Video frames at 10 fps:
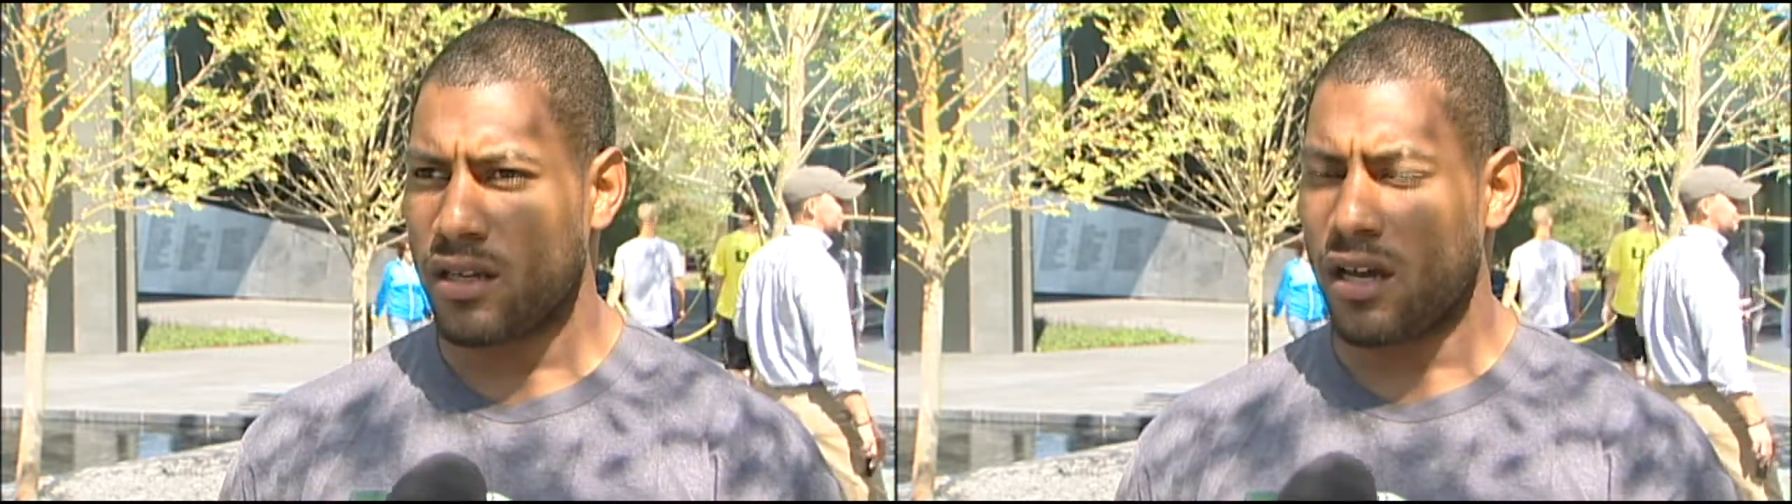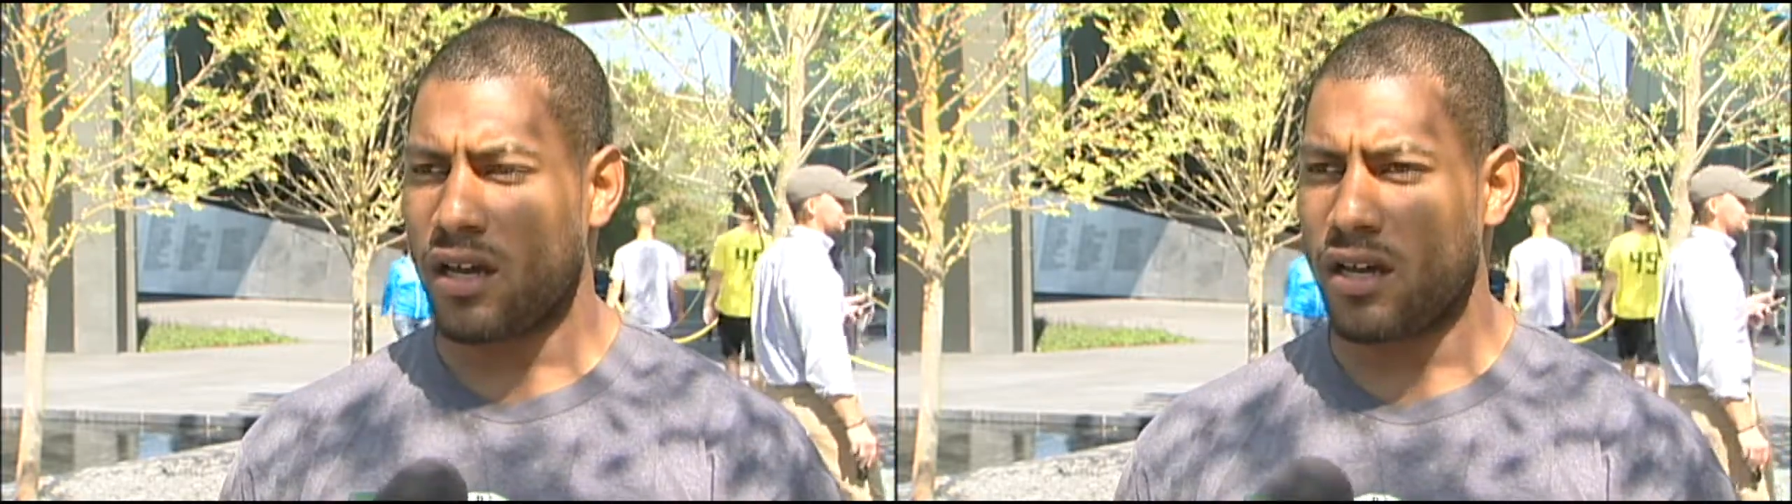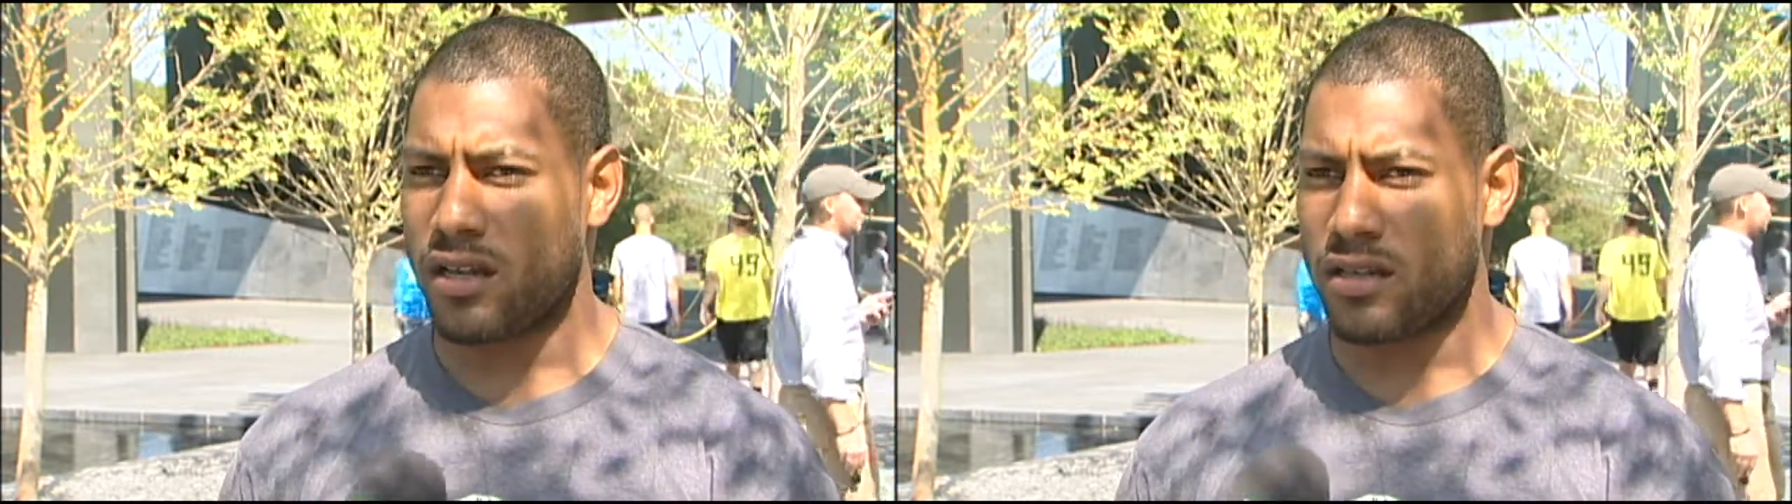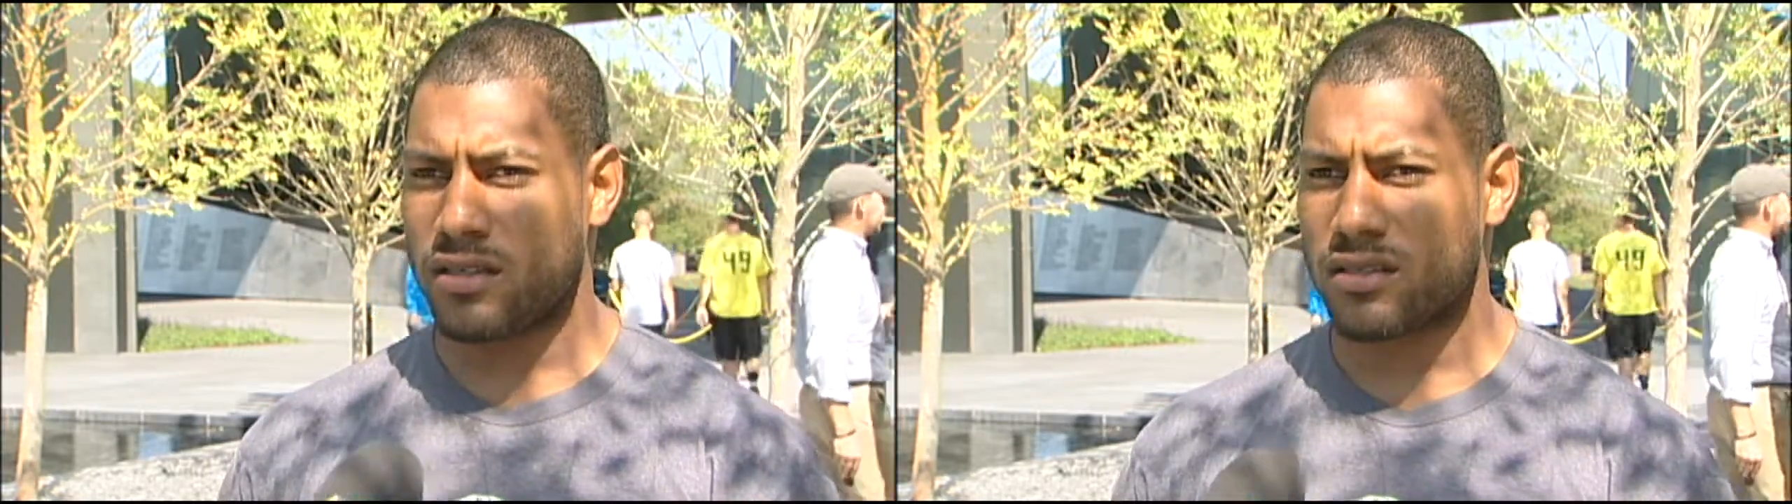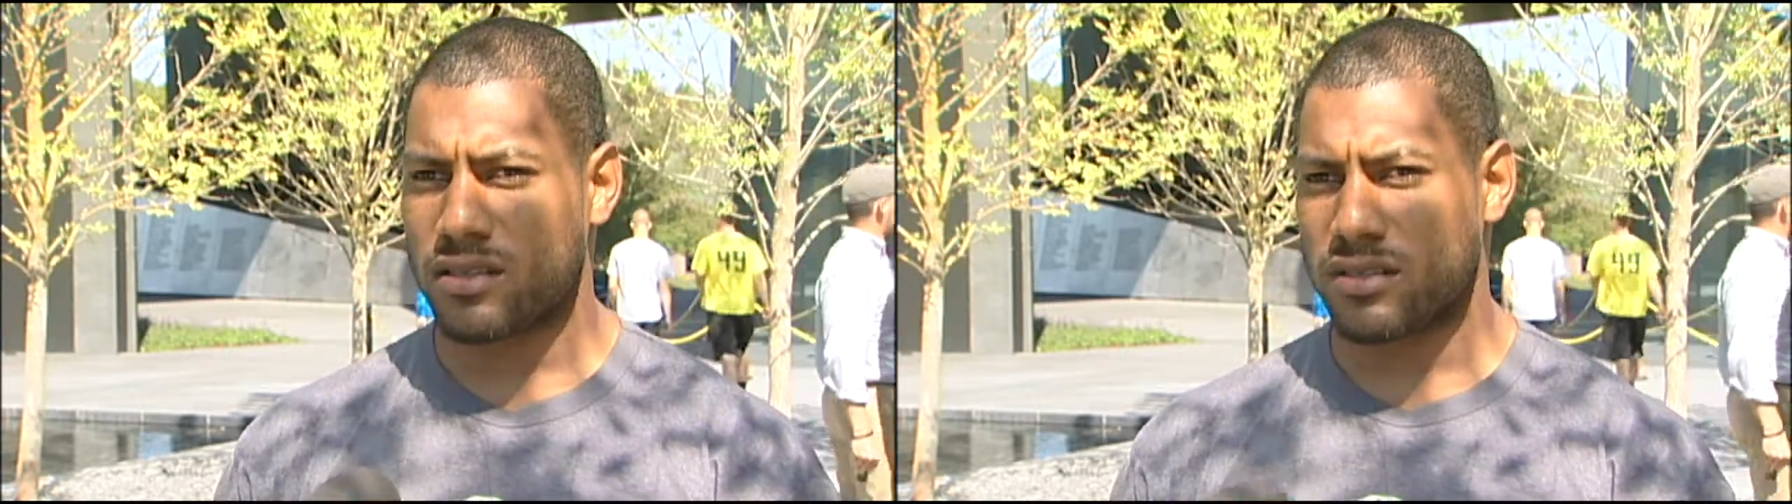uh,
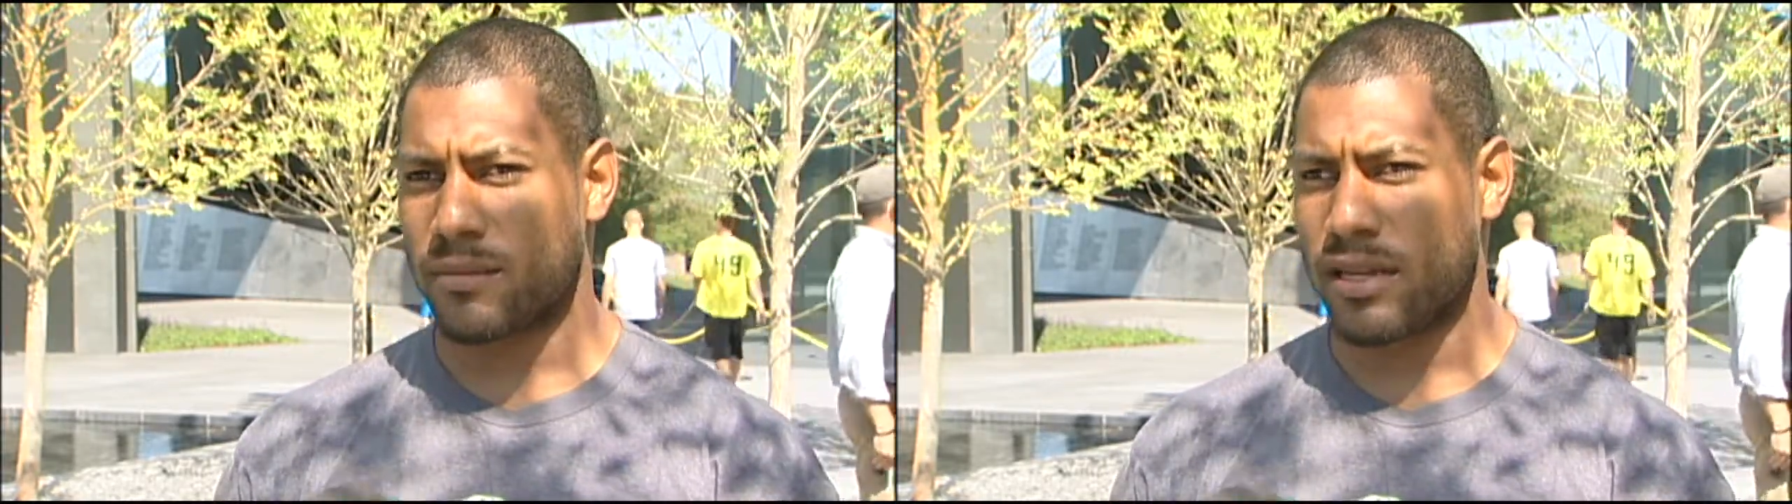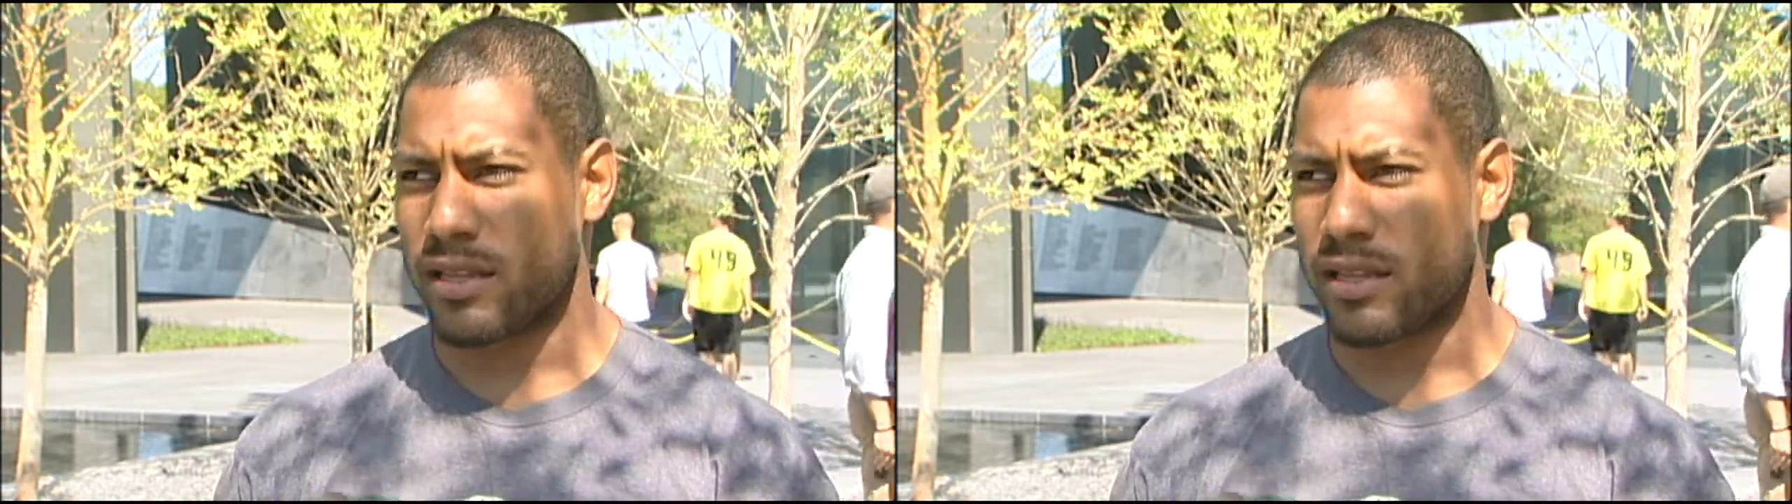somebody